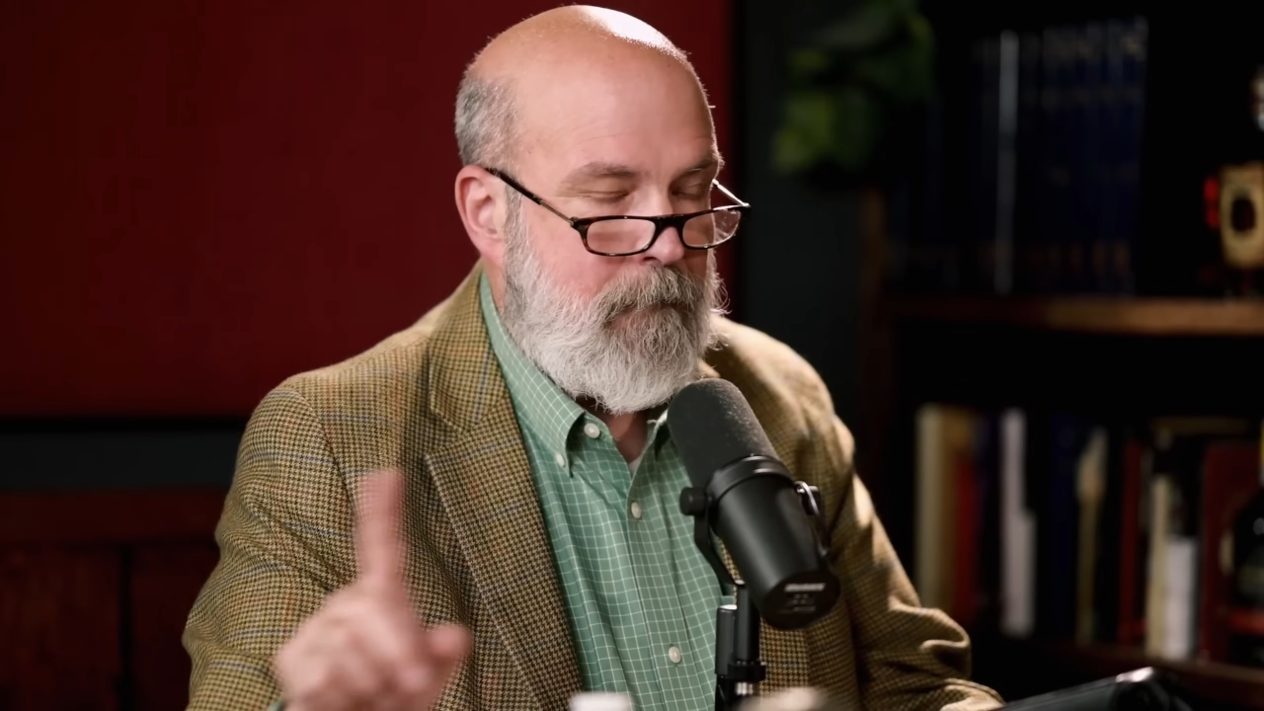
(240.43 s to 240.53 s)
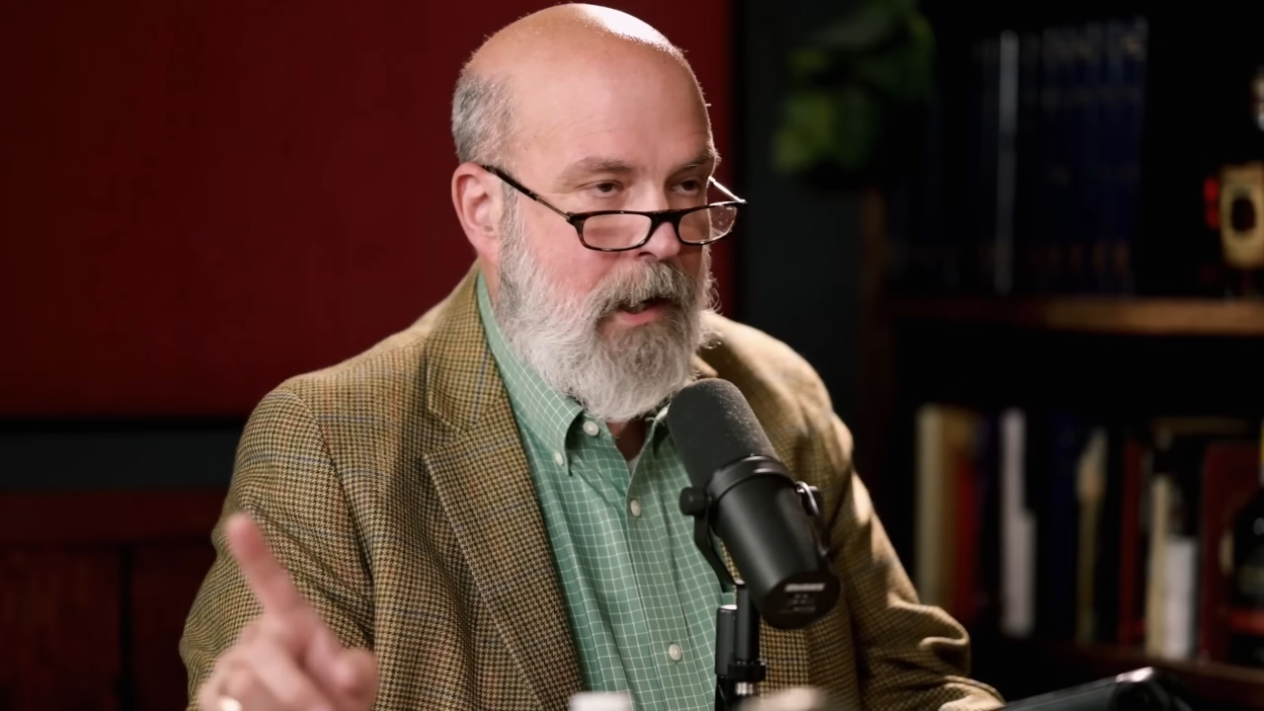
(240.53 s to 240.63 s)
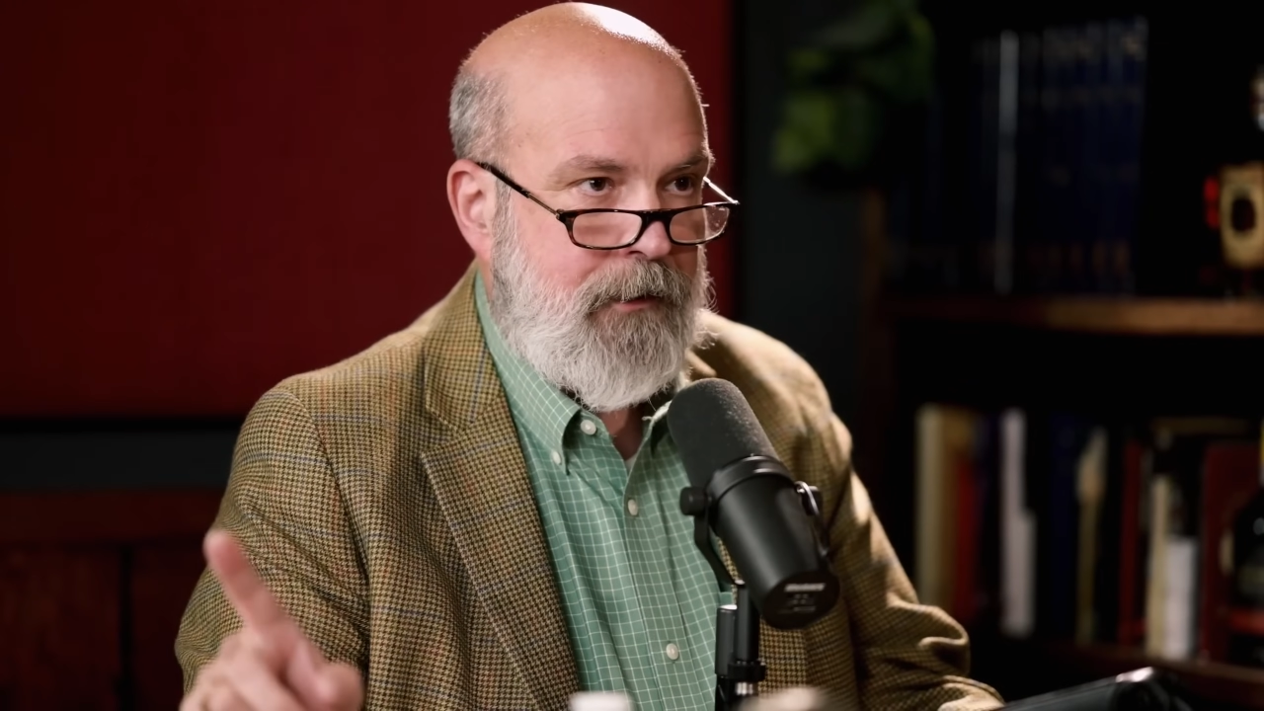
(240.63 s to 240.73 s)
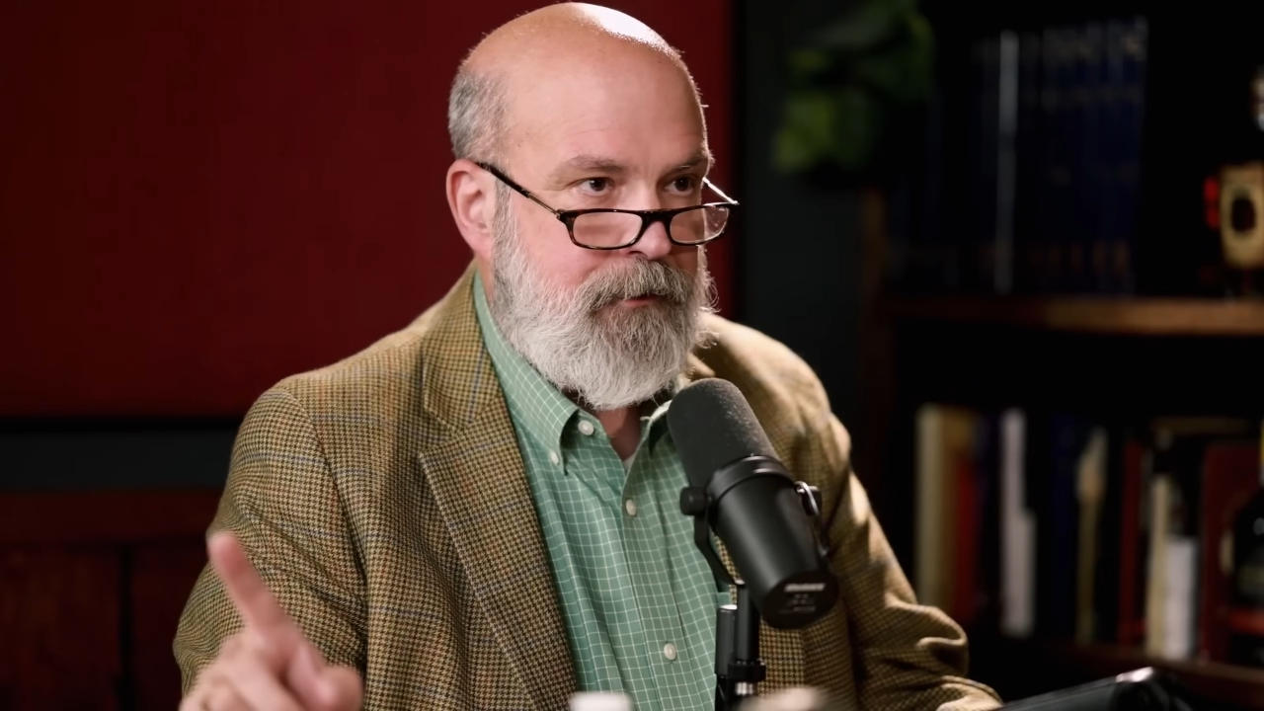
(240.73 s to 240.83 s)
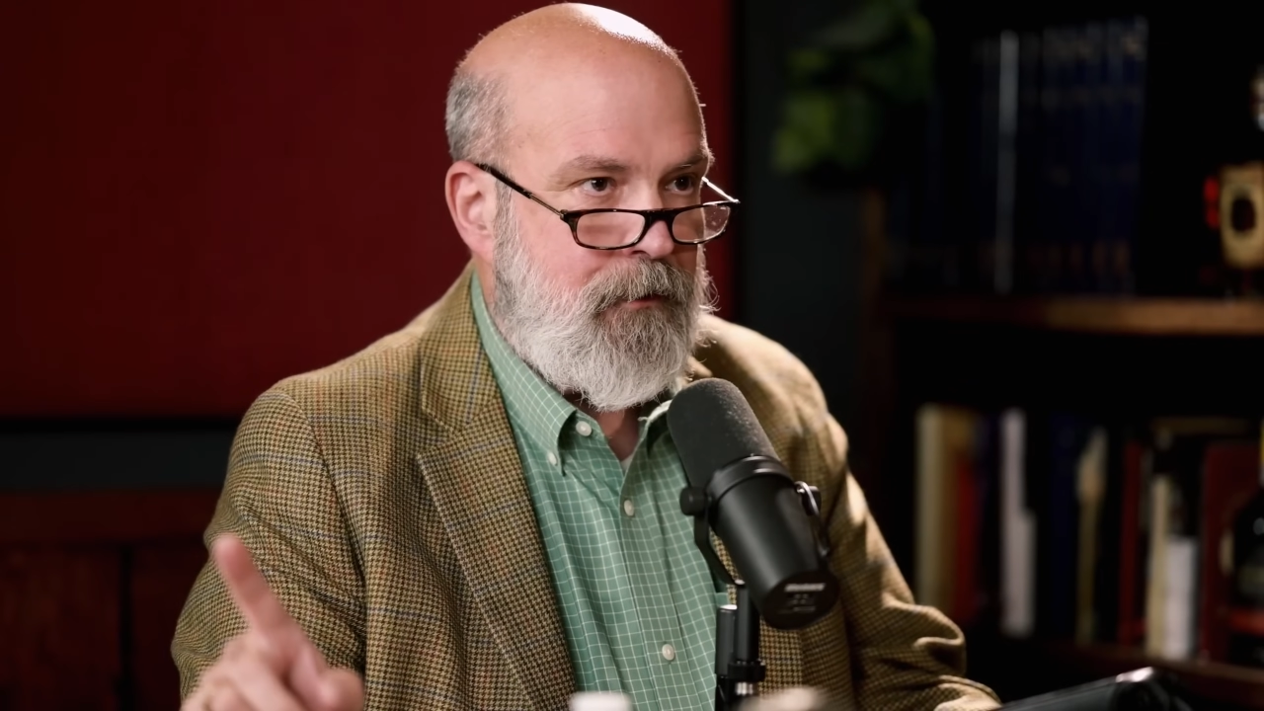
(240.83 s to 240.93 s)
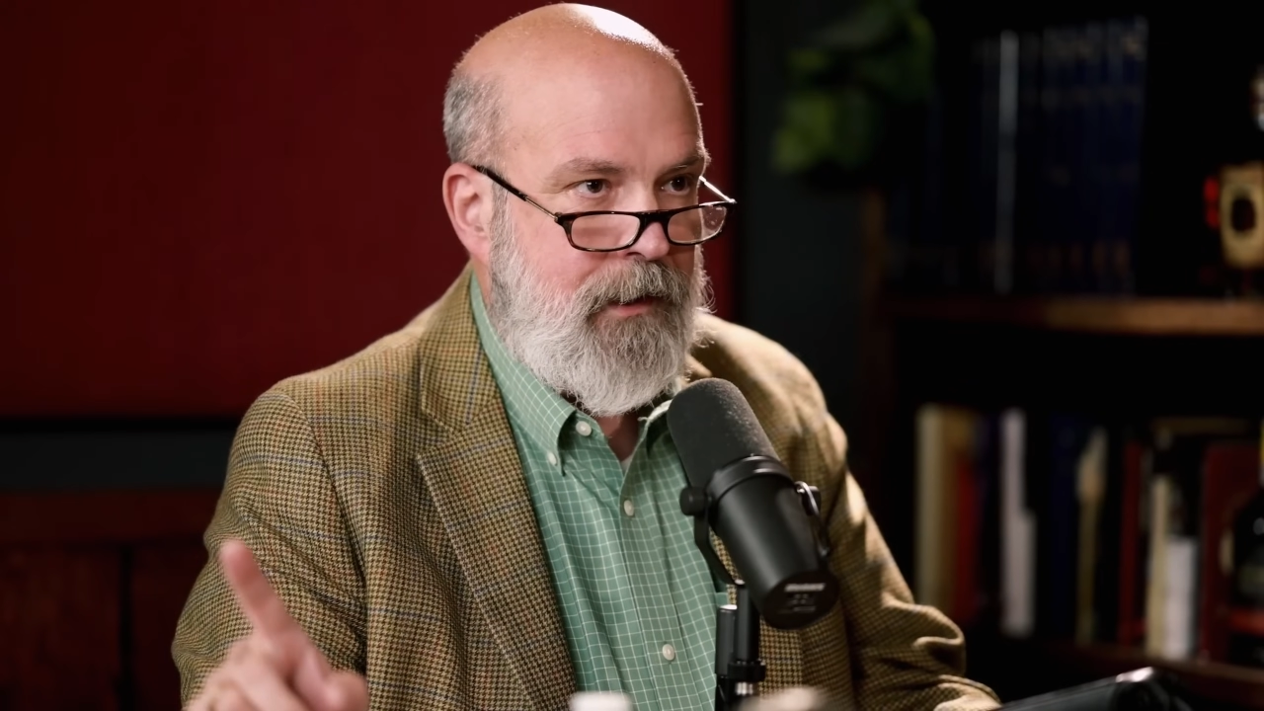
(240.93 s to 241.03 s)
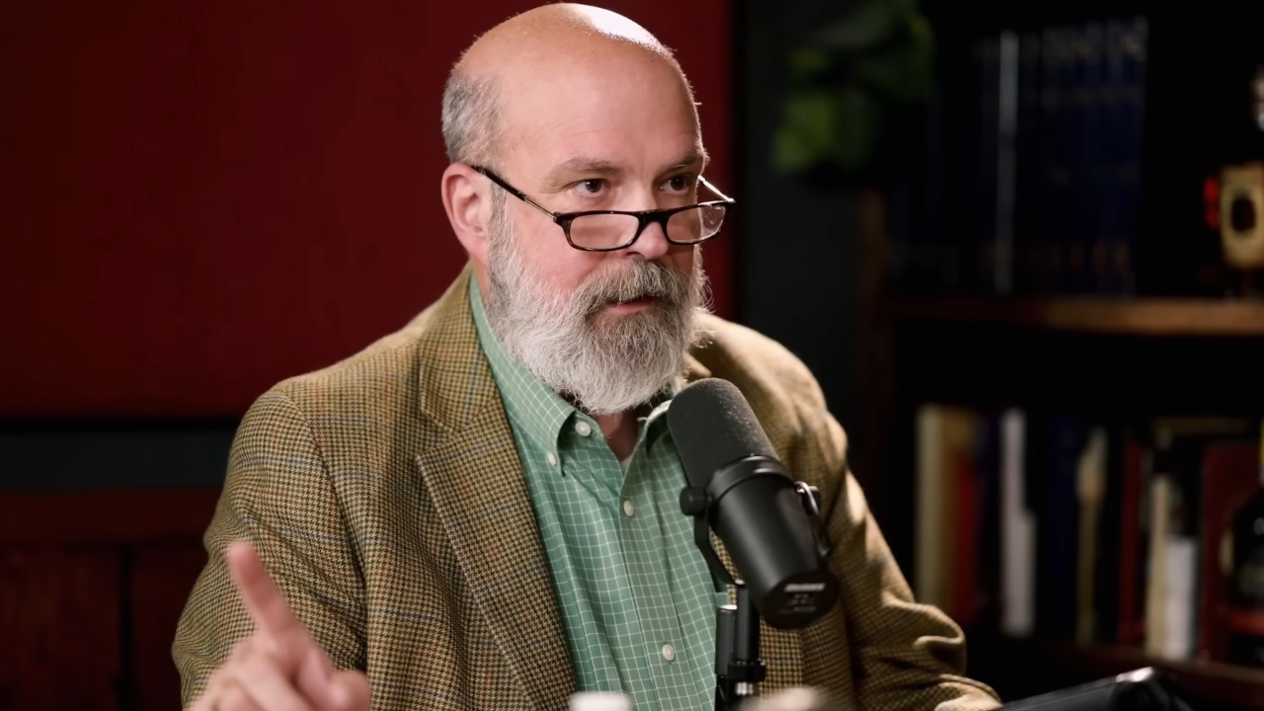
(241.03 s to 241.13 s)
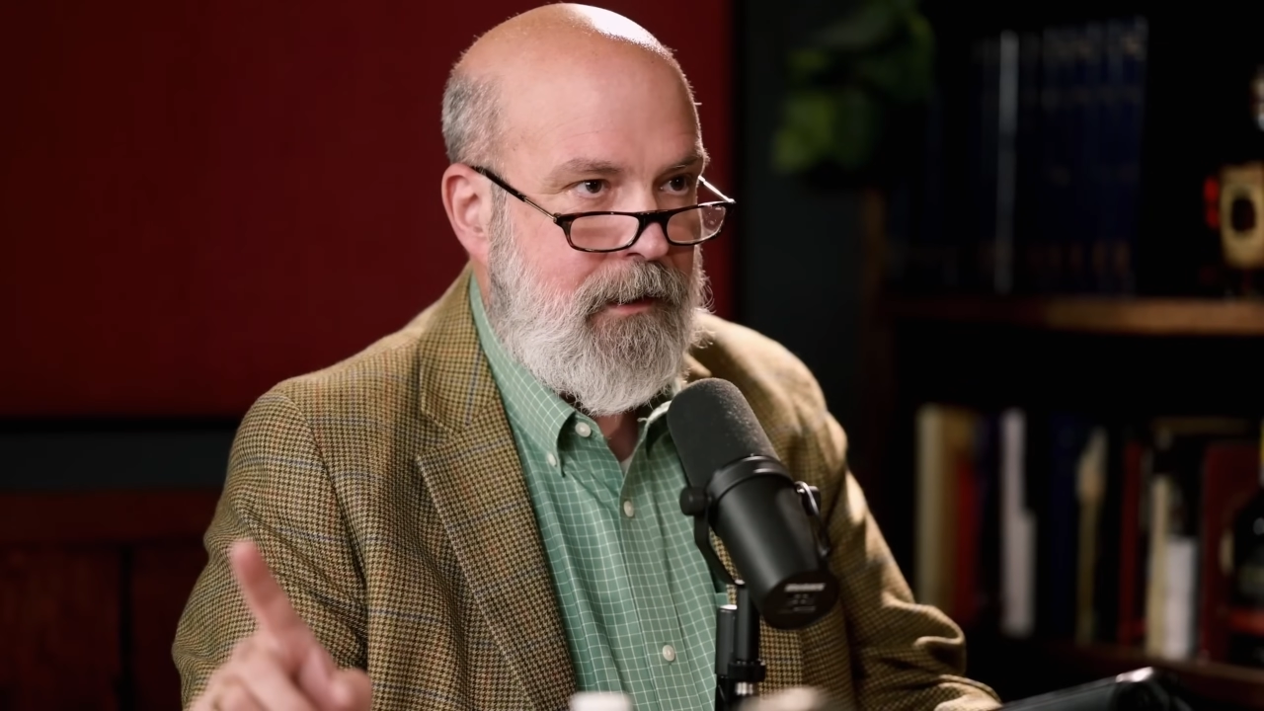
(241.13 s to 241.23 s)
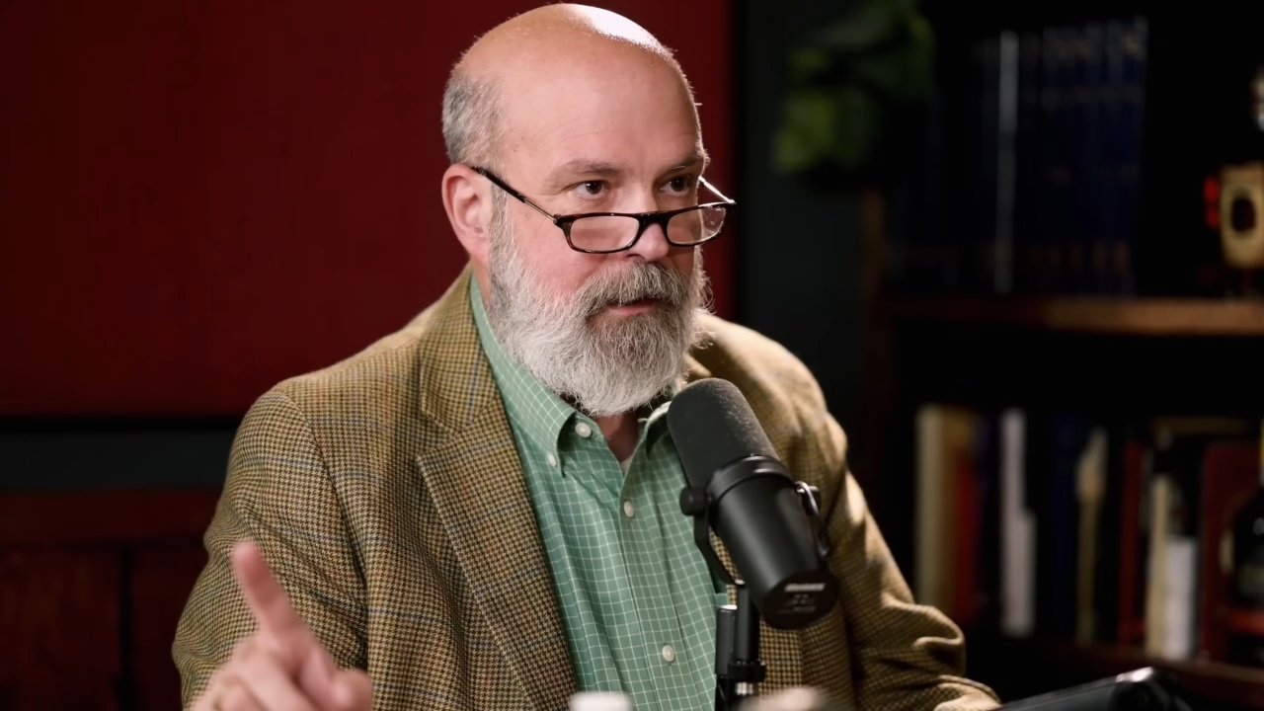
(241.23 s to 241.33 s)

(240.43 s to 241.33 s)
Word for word: monitor it,